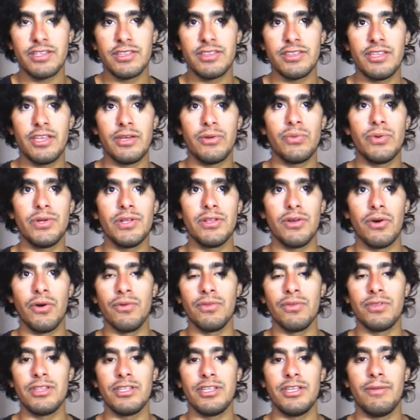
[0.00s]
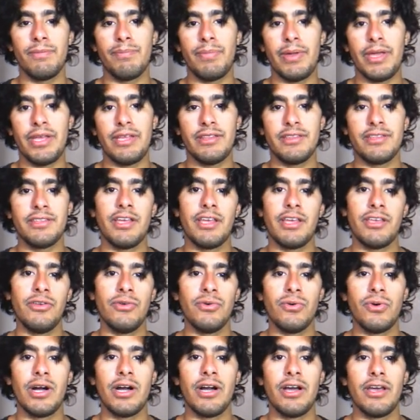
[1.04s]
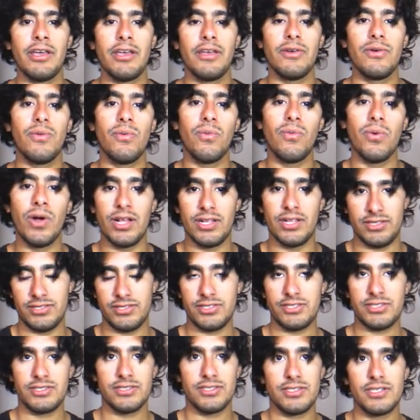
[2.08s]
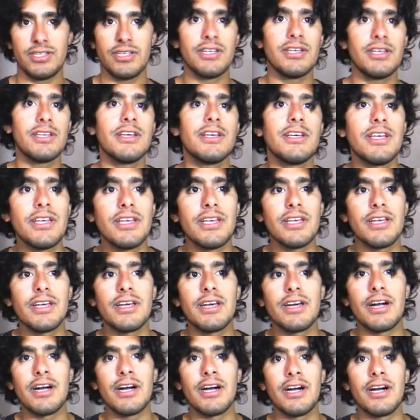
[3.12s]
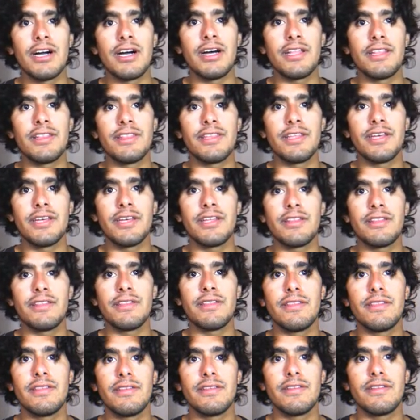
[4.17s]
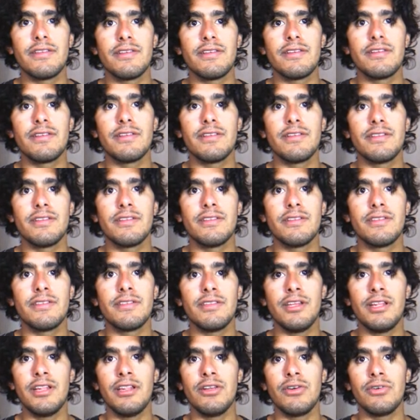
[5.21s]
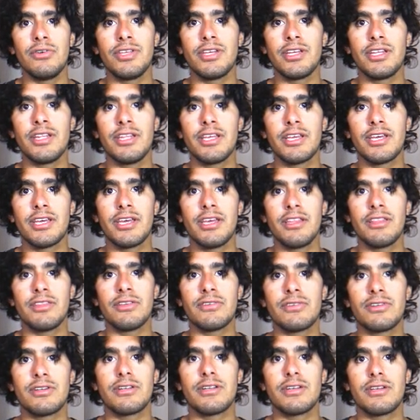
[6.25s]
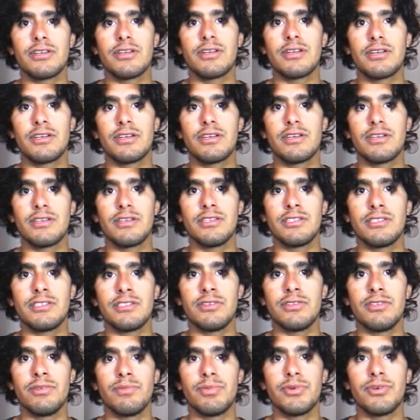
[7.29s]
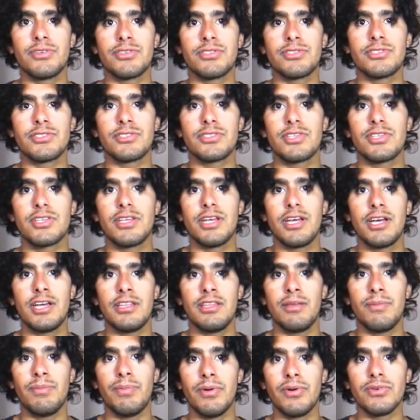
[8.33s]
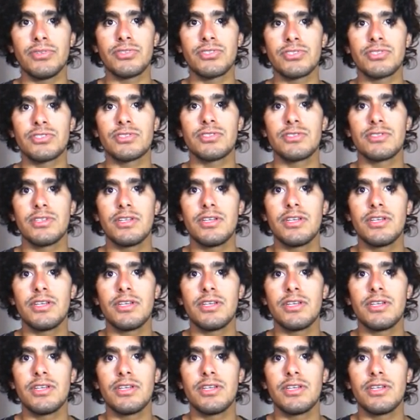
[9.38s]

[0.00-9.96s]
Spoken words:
they will only paint the UI once, and then the loading indicator is loading posts, and the posts